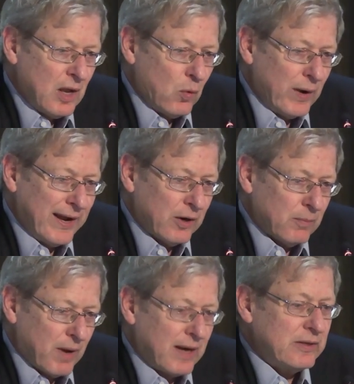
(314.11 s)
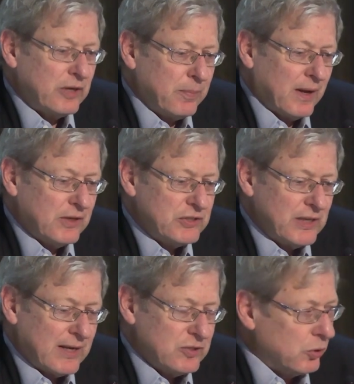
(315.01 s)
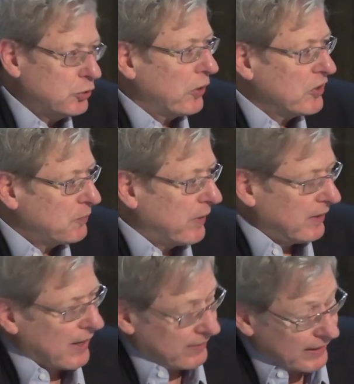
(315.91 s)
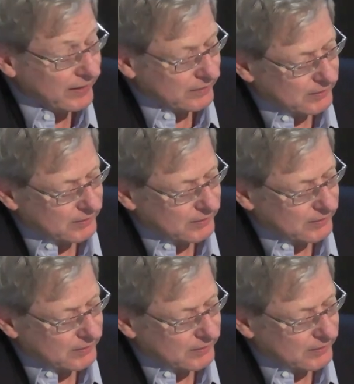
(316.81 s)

where monetary policy has no choice but, I think,